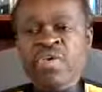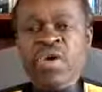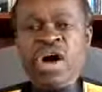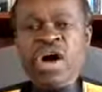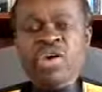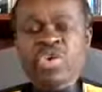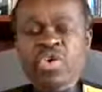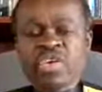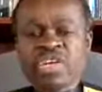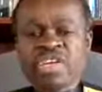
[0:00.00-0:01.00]
were
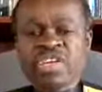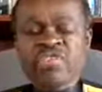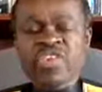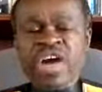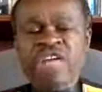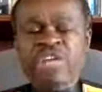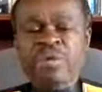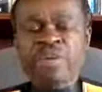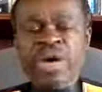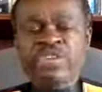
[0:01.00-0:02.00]
rudely
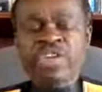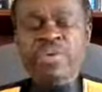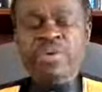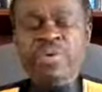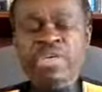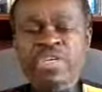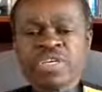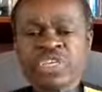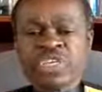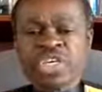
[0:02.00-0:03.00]
divided by the
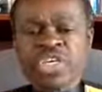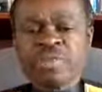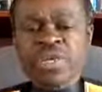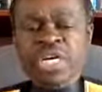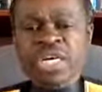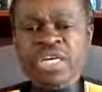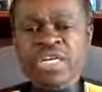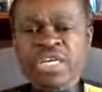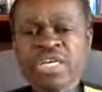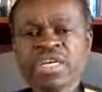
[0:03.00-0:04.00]
Europeans in
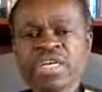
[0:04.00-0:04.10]
Berlin